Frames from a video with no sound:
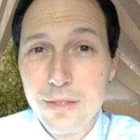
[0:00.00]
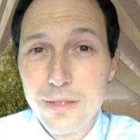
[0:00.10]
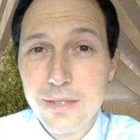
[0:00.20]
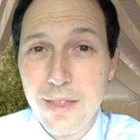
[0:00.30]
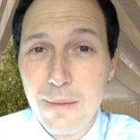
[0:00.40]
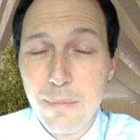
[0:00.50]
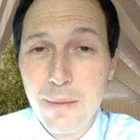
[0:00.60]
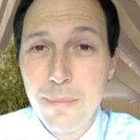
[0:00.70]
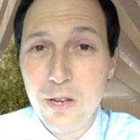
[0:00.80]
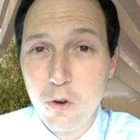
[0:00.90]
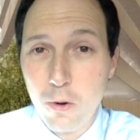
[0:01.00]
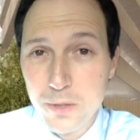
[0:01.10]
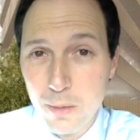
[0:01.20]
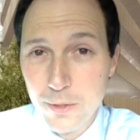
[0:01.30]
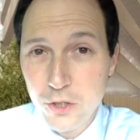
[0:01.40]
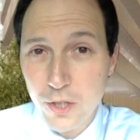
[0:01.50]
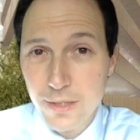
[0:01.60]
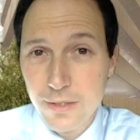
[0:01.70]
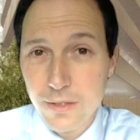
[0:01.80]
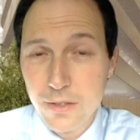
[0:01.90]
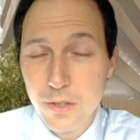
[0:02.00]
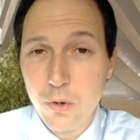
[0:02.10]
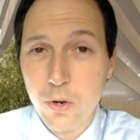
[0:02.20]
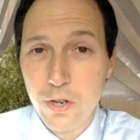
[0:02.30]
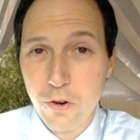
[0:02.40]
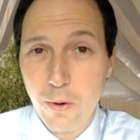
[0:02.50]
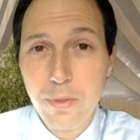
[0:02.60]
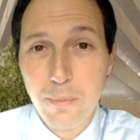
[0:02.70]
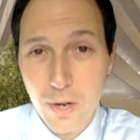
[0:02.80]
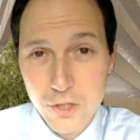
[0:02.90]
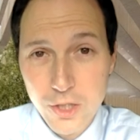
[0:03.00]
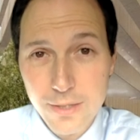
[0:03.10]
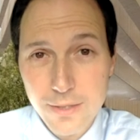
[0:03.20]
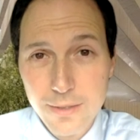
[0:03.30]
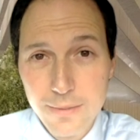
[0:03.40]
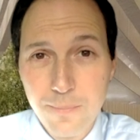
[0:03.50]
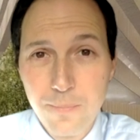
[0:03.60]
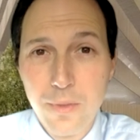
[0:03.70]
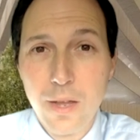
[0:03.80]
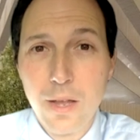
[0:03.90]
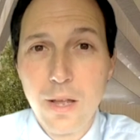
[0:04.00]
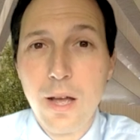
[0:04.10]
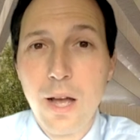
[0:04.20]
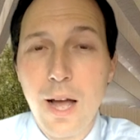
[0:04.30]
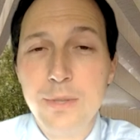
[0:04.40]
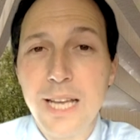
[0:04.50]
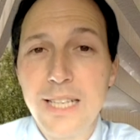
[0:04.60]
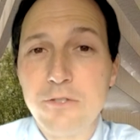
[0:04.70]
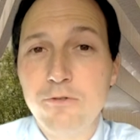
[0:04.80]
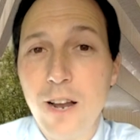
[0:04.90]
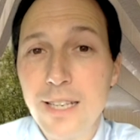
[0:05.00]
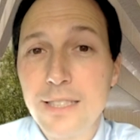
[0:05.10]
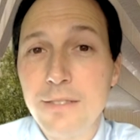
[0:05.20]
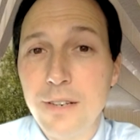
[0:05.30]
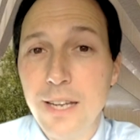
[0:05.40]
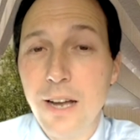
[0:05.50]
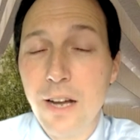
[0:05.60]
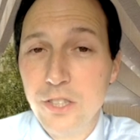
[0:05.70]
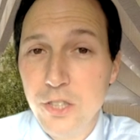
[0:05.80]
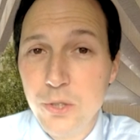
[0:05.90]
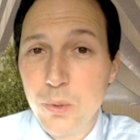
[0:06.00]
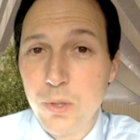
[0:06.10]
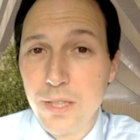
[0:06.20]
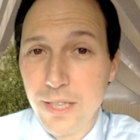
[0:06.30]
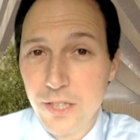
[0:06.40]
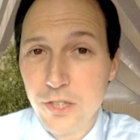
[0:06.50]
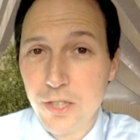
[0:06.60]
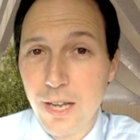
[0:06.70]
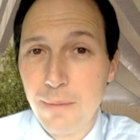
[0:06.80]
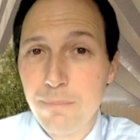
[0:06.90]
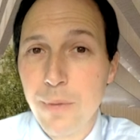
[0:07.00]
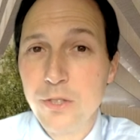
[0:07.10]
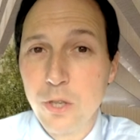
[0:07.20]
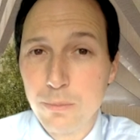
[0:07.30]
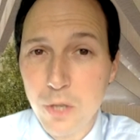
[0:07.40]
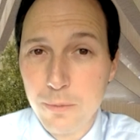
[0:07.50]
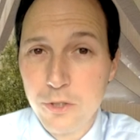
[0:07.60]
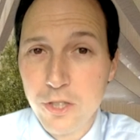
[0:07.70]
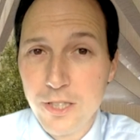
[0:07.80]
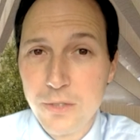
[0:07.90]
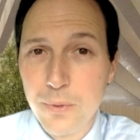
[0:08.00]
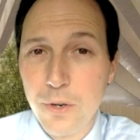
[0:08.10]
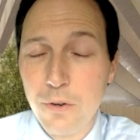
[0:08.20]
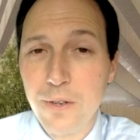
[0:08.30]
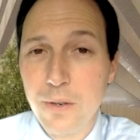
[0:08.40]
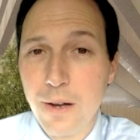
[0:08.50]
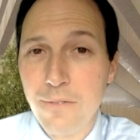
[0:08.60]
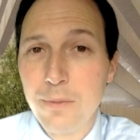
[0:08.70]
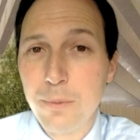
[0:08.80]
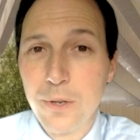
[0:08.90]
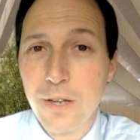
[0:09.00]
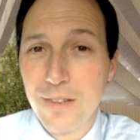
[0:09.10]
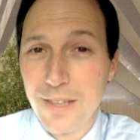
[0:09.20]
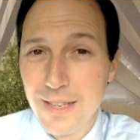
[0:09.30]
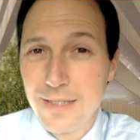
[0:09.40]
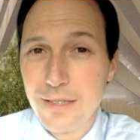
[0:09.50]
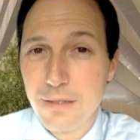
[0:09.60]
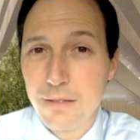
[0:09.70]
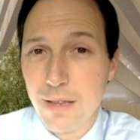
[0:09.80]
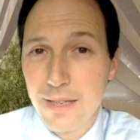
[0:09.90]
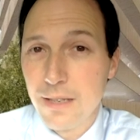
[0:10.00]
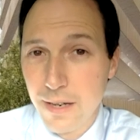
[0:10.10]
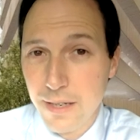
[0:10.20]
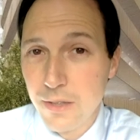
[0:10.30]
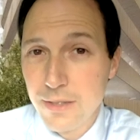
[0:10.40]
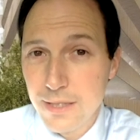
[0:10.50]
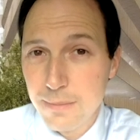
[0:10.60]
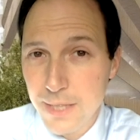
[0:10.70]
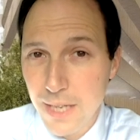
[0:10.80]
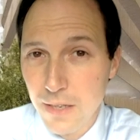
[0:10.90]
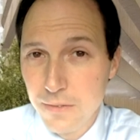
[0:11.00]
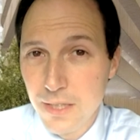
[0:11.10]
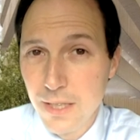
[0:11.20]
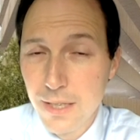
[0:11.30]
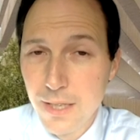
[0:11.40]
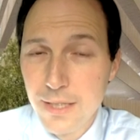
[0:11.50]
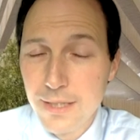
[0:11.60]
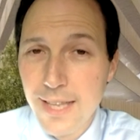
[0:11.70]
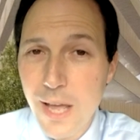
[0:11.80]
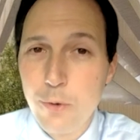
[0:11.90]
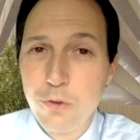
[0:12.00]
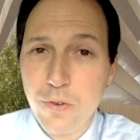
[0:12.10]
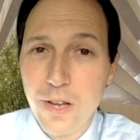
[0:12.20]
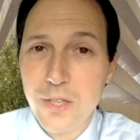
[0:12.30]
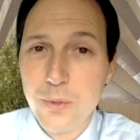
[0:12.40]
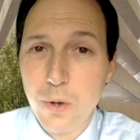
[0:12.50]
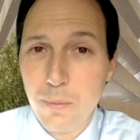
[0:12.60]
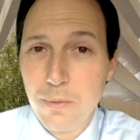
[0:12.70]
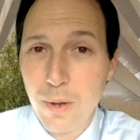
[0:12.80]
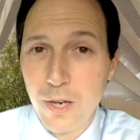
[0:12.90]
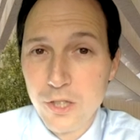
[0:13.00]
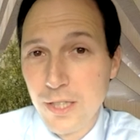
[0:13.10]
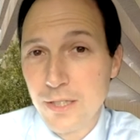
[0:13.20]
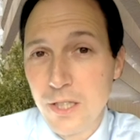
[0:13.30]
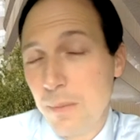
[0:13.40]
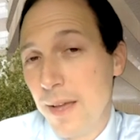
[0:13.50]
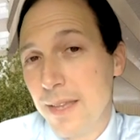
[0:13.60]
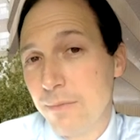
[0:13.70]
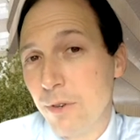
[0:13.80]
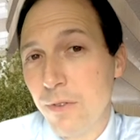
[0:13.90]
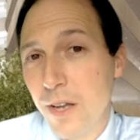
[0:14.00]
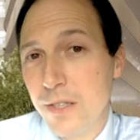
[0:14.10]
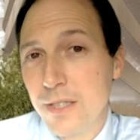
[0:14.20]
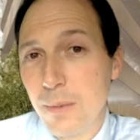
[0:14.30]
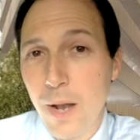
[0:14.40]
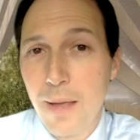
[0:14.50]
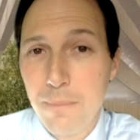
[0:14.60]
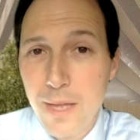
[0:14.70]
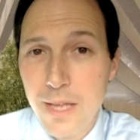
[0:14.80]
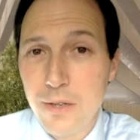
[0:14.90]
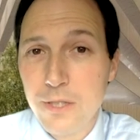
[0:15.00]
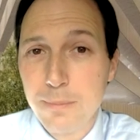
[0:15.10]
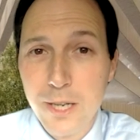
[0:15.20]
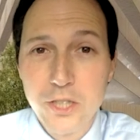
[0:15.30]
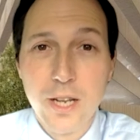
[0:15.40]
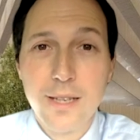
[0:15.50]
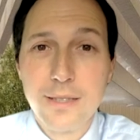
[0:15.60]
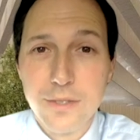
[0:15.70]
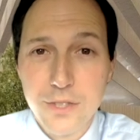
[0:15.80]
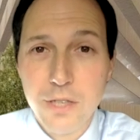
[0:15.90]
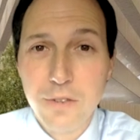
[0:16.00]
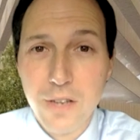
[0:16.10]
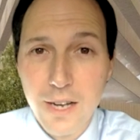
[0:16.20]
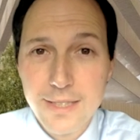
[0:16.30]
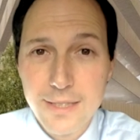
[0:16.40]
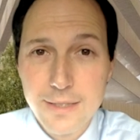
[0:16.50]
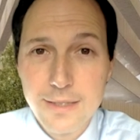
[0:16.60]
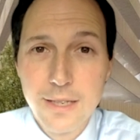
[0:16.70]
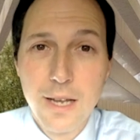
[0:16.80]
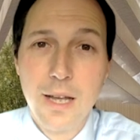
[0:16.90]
So that might be your optometrist or your ophthalmologist. I would say it's a relatively unusual condition, and most optometrists would not feel comfortable giving that diagnosis themselves. So they would refer you to an ophthalmologist who may then refer you to someone like me who specializes in uveitis.